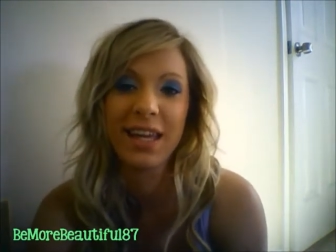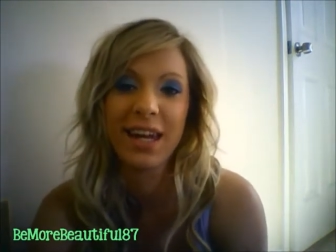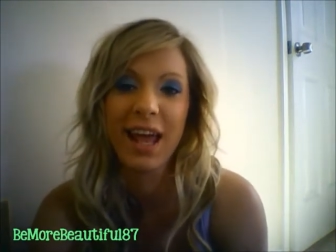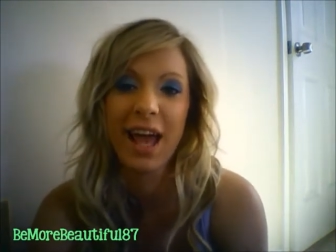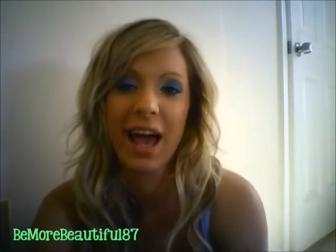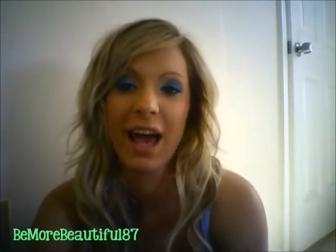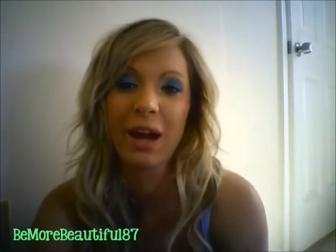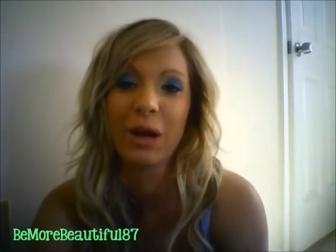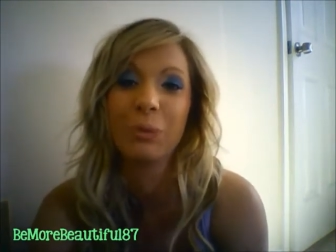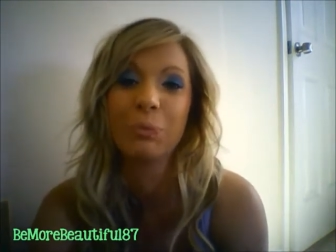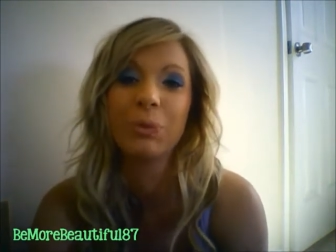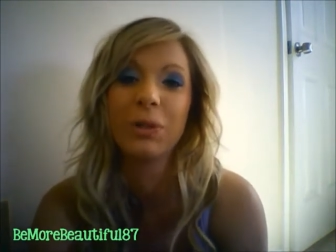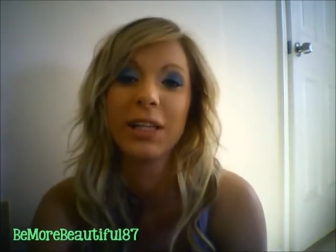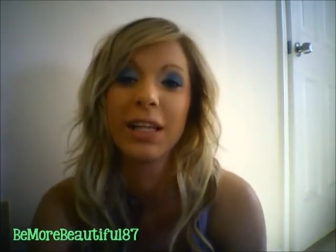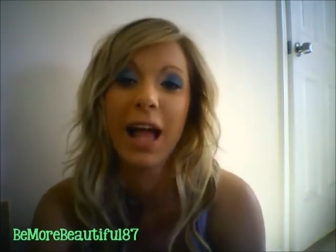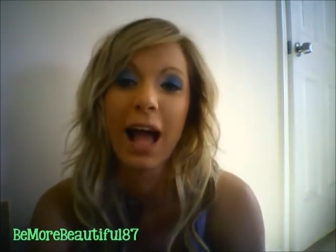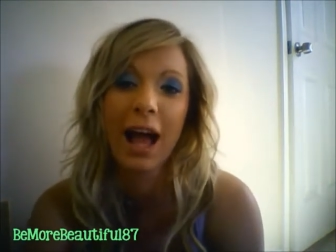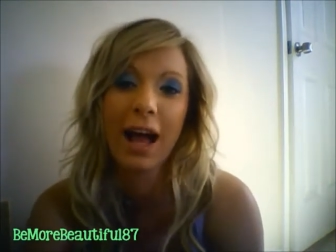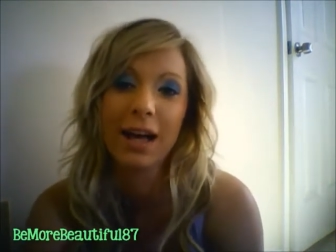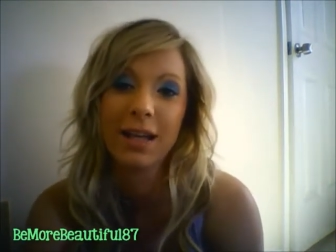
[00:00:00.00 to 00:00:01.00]
and had a
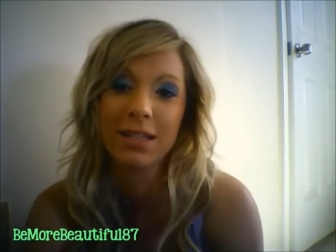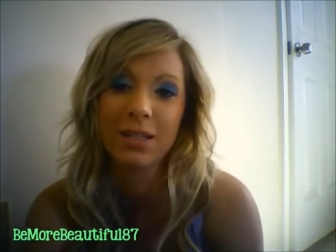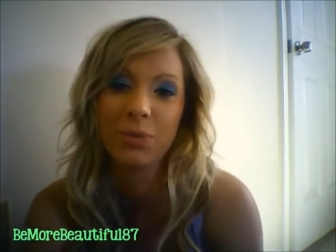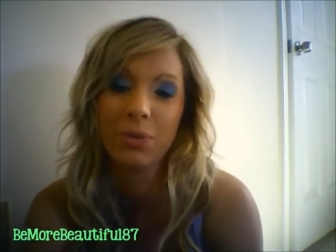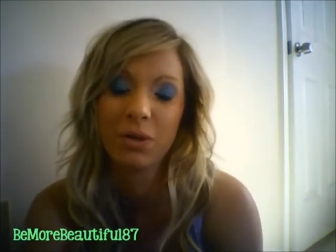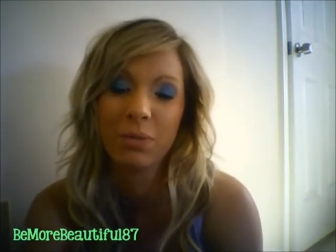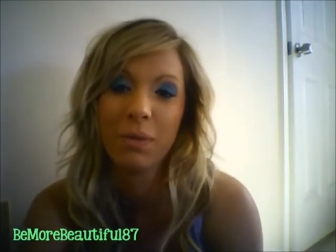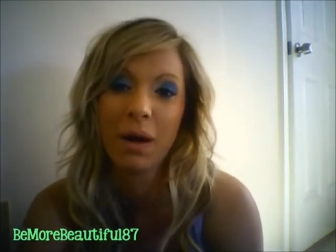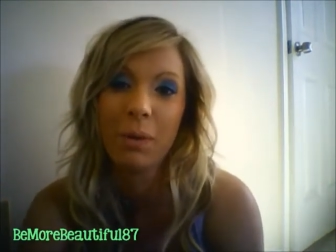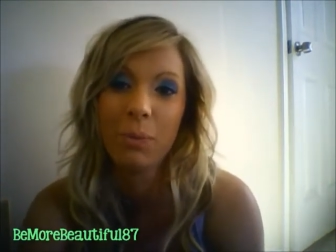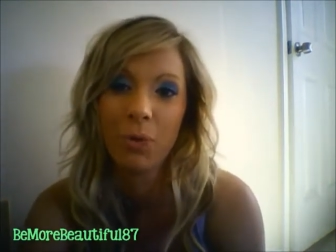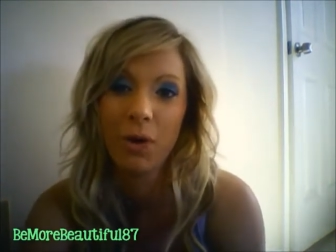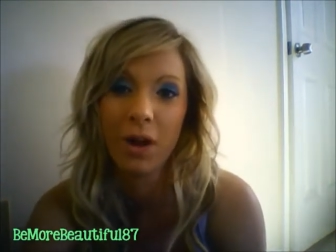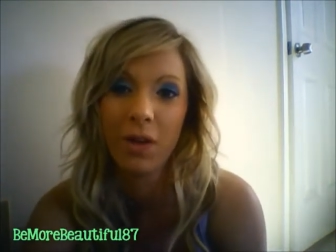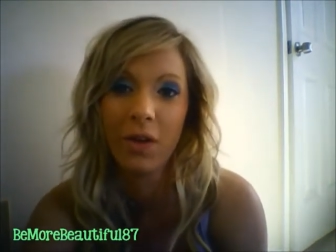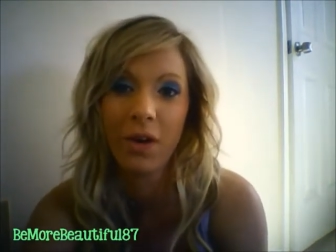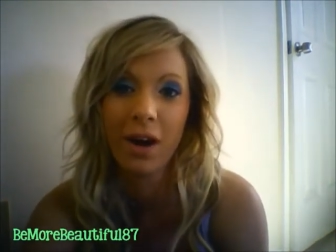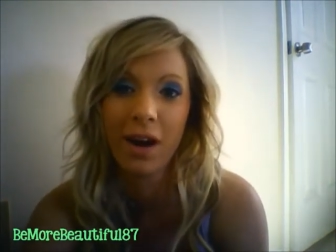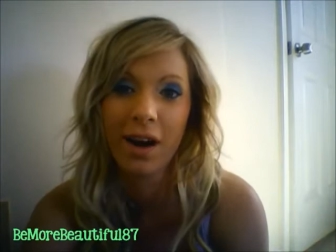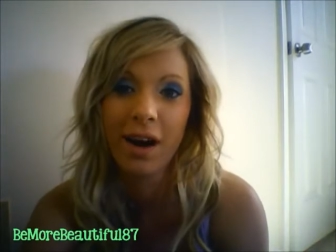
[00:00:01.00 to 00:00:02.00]
blast with my
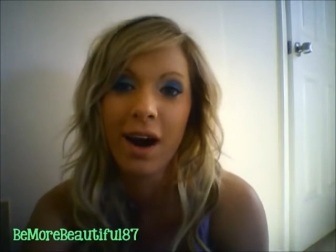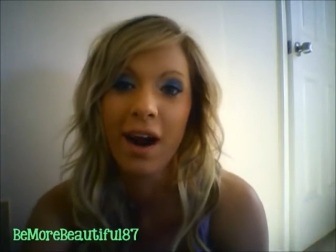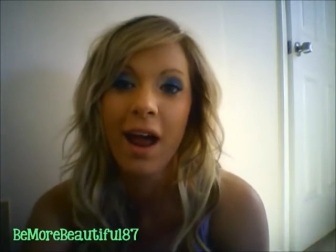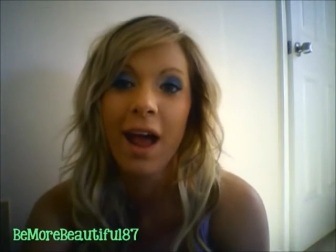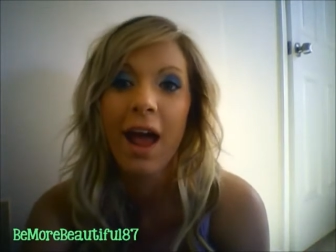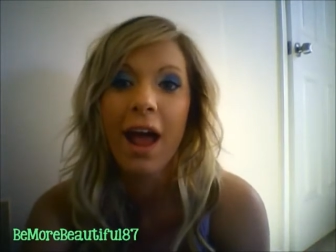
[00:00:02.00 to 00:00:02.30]
brother